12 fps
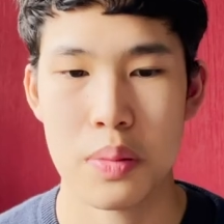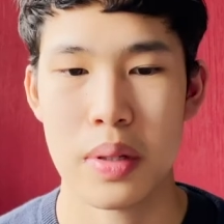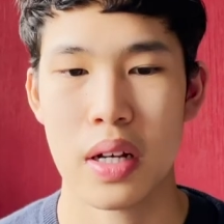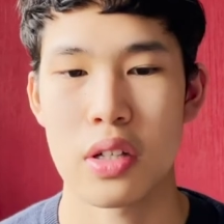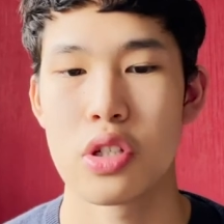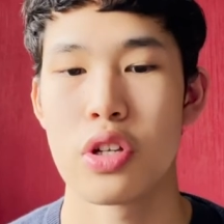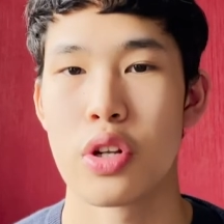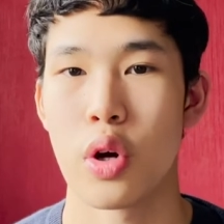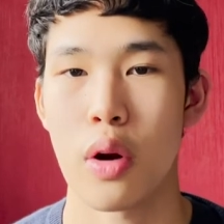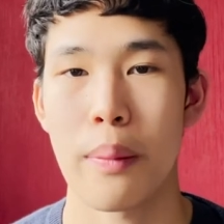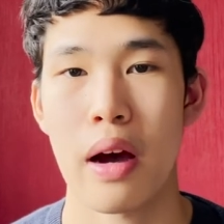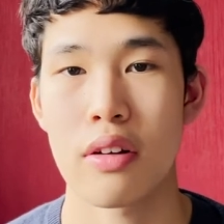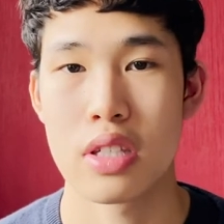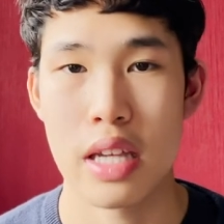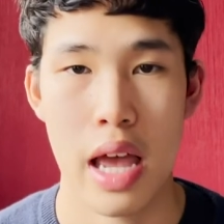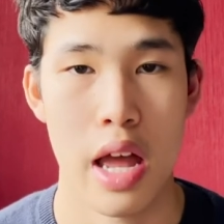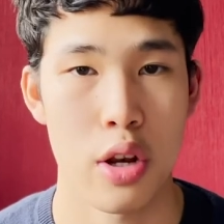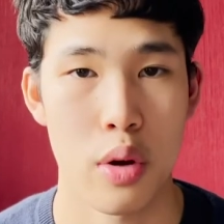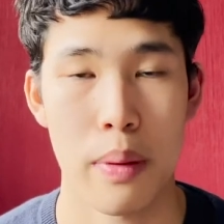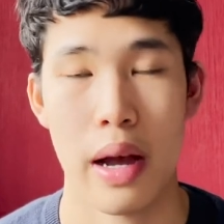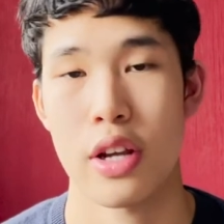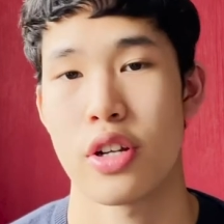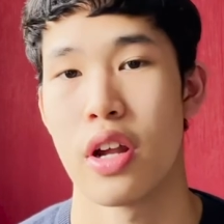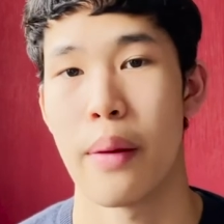because you know about it and you're
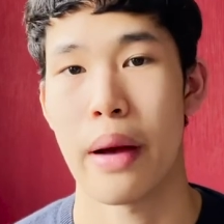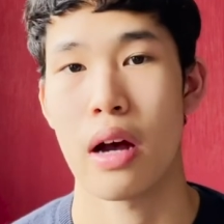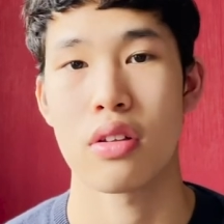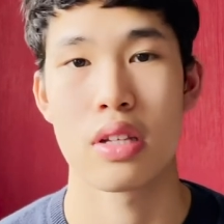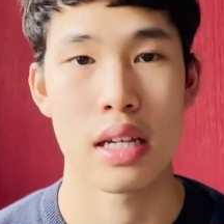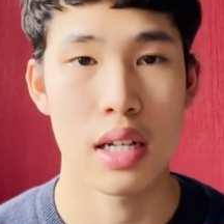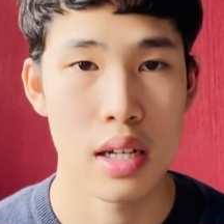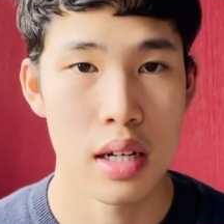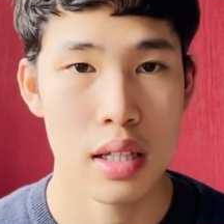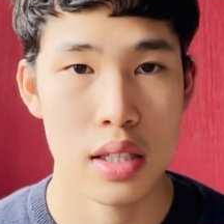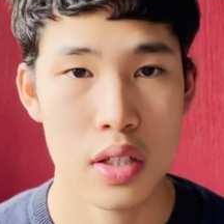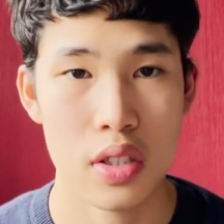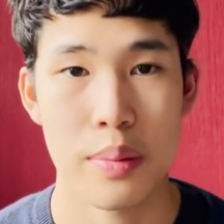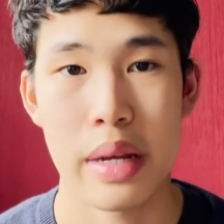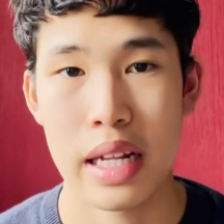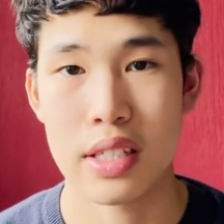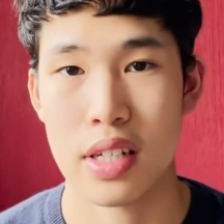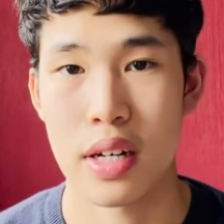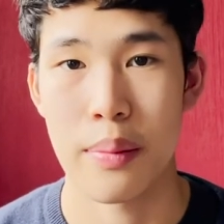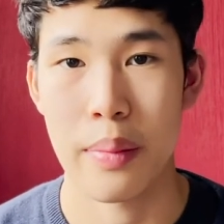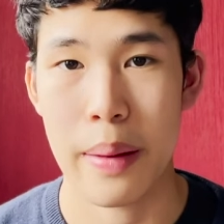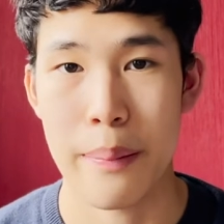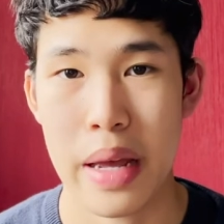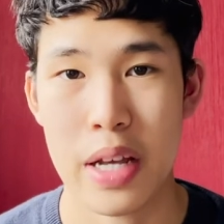passionate about it doesn't mean it's going
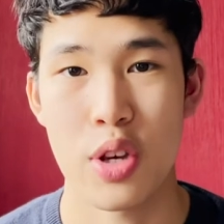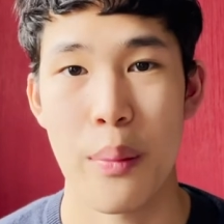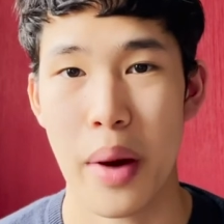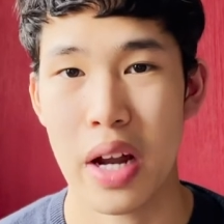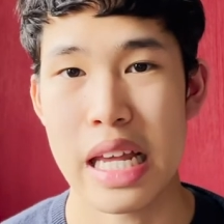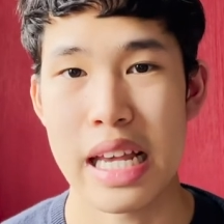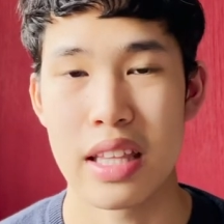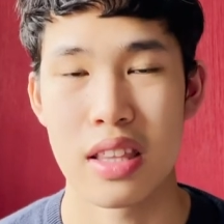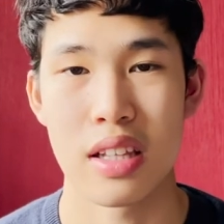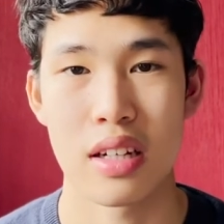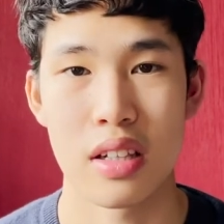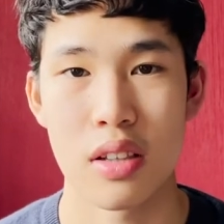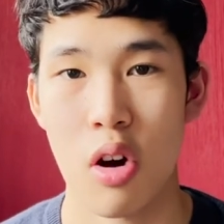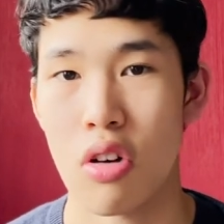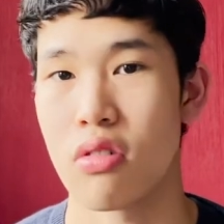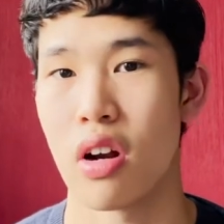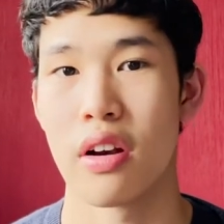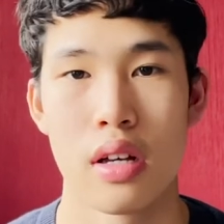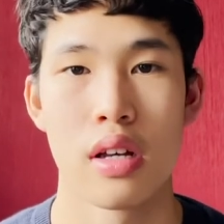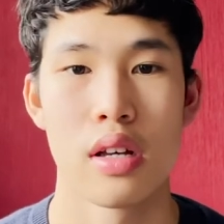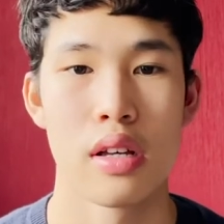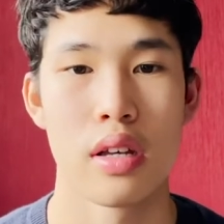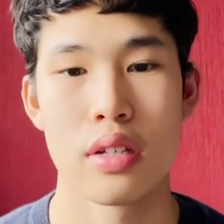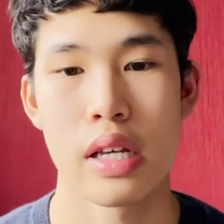to make you money in the long run.
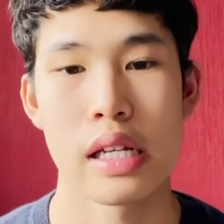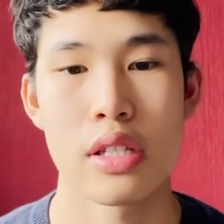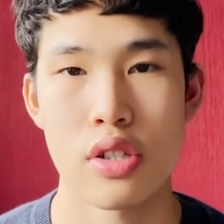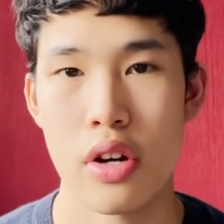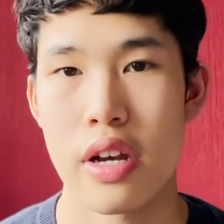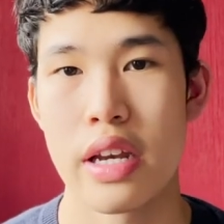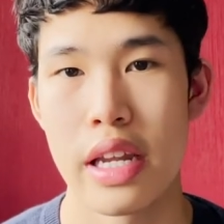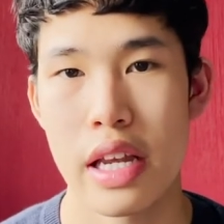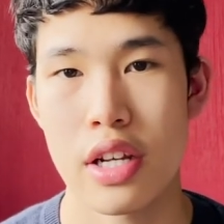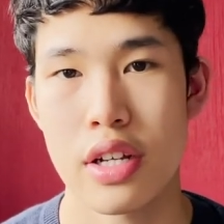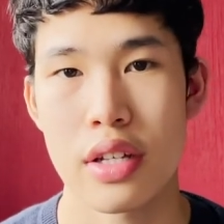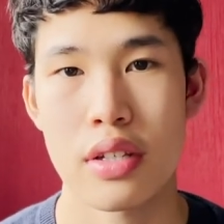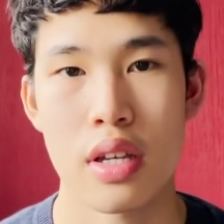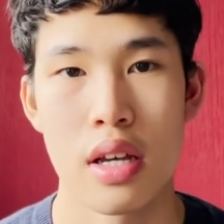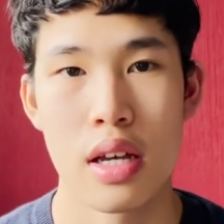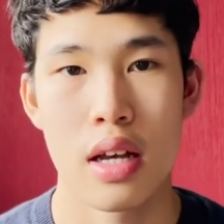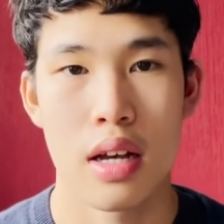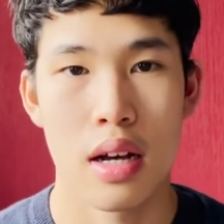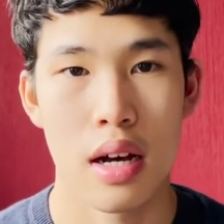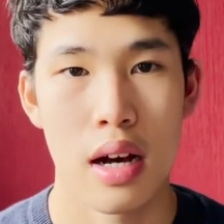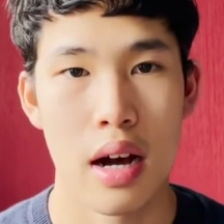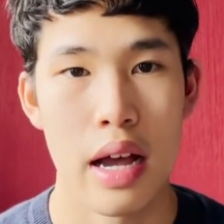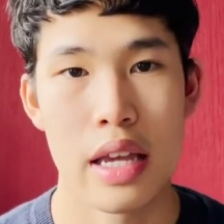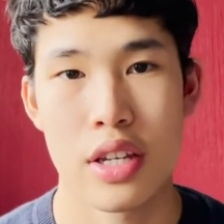You see, in certain niches,
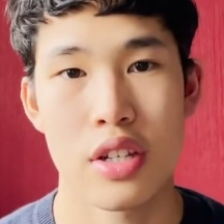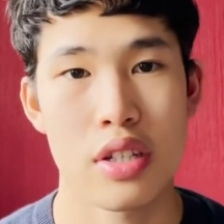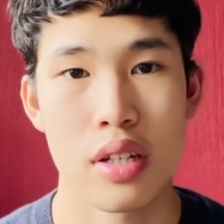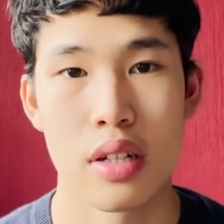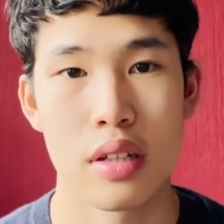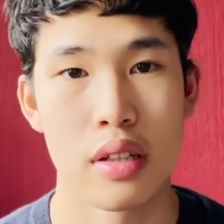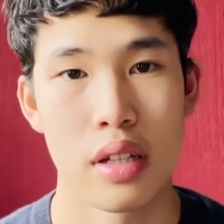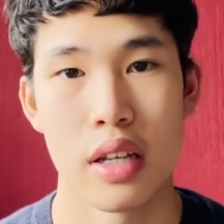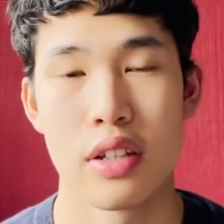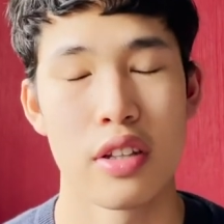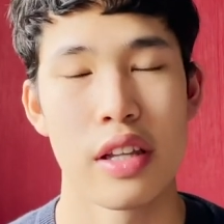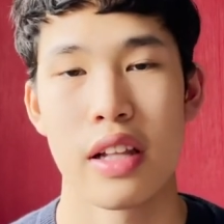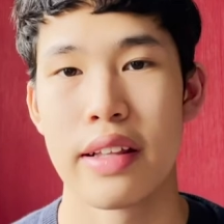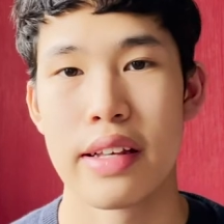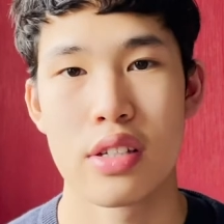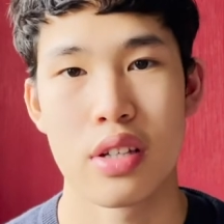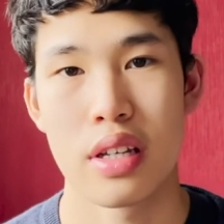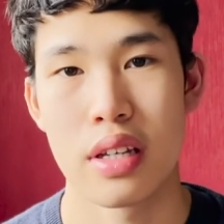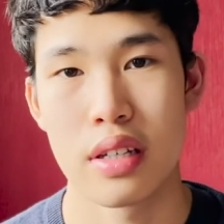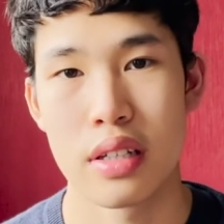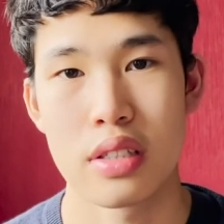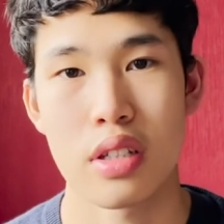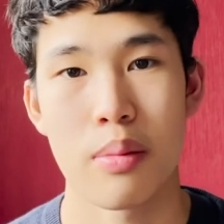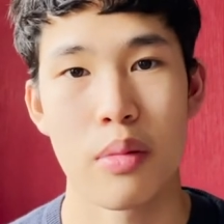uh, it's just, it, the deal is
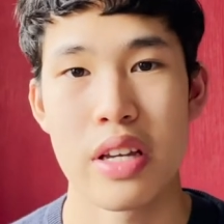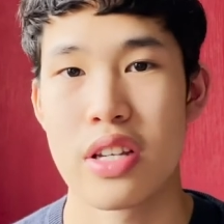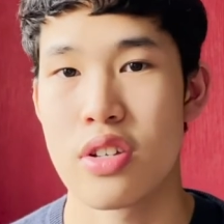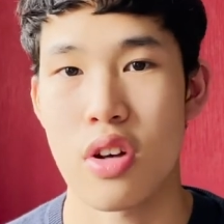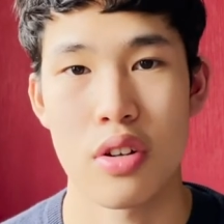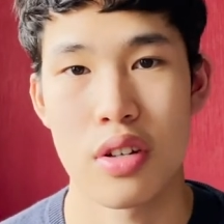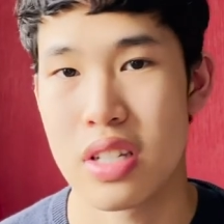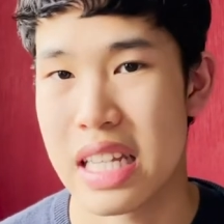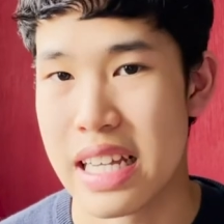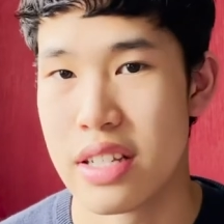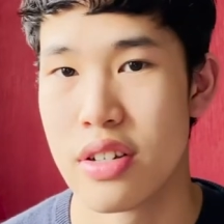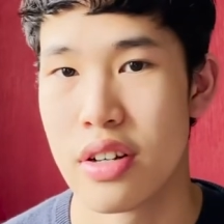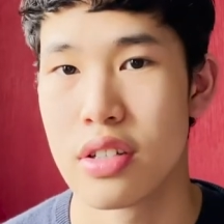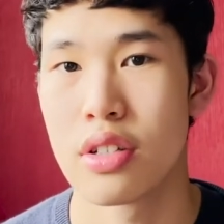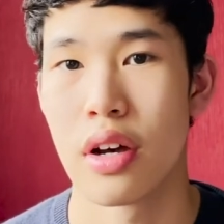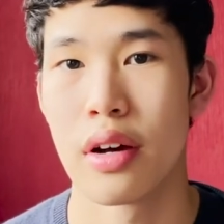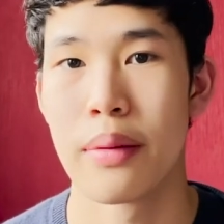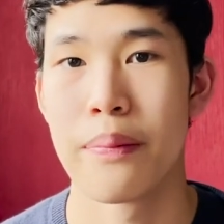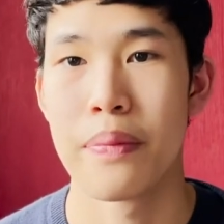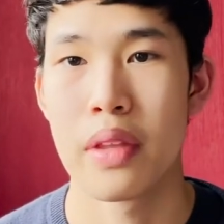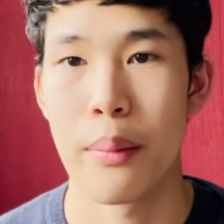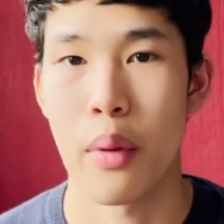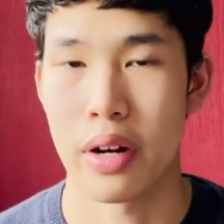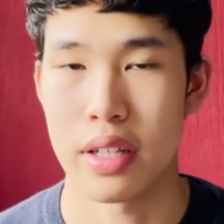some niches are just easier to
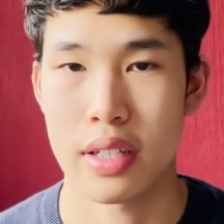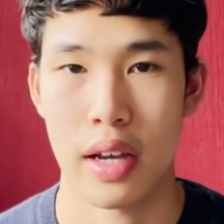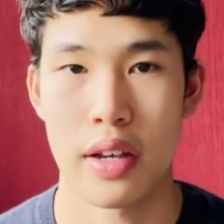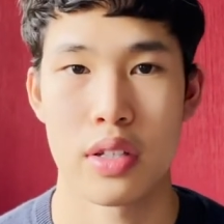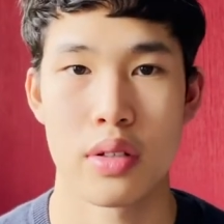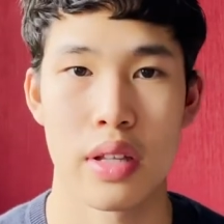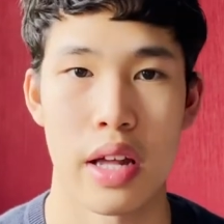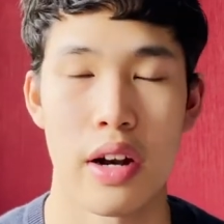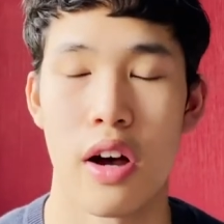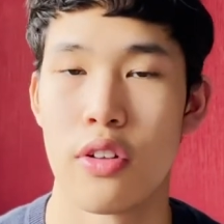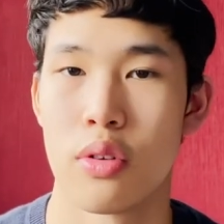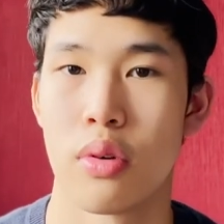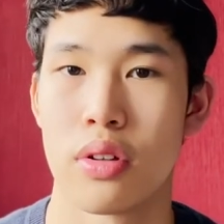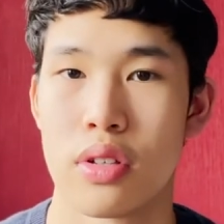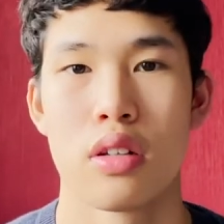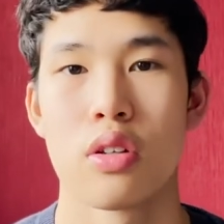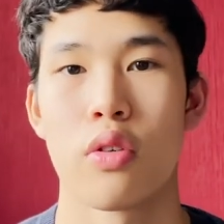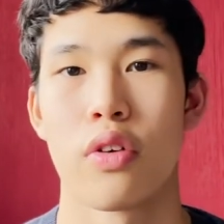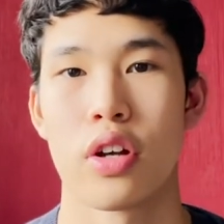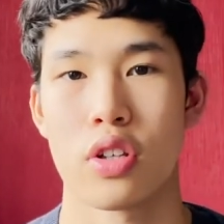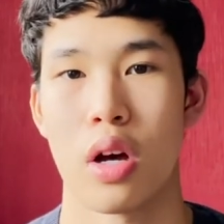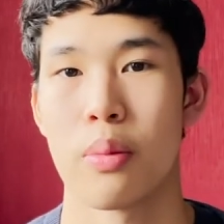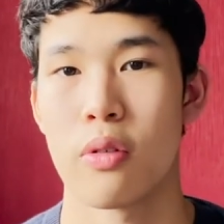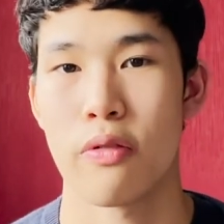monetize than other ones. So for
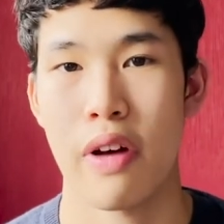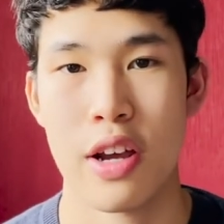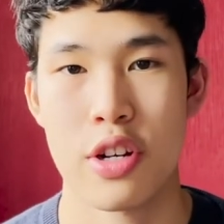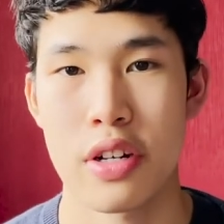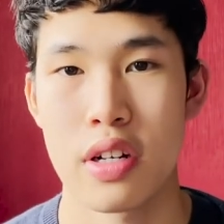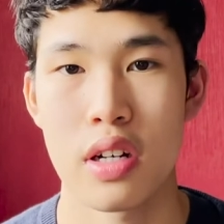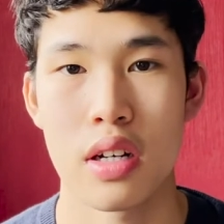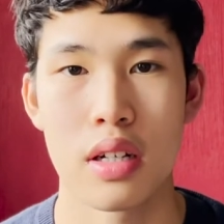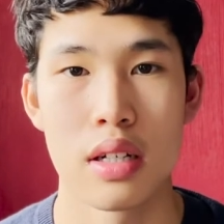example, fashion,